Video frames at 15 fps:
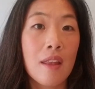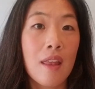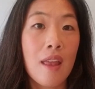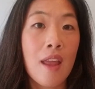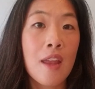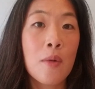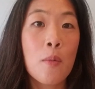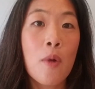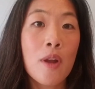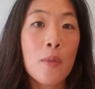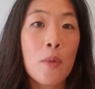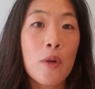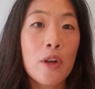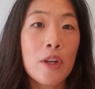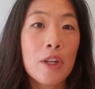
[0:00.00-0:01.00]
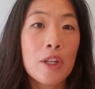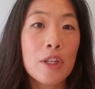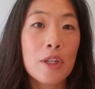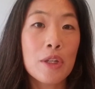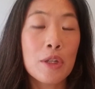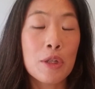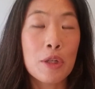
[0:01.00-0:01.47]
In one word,
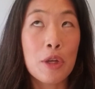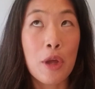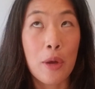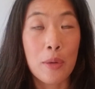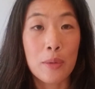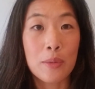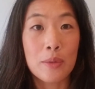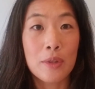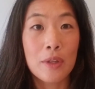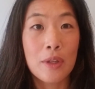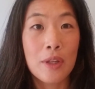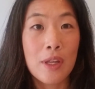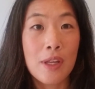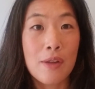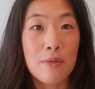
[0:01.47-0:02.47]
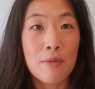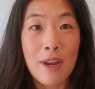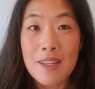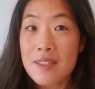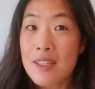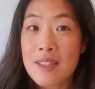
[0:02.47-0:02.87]
no. Rest is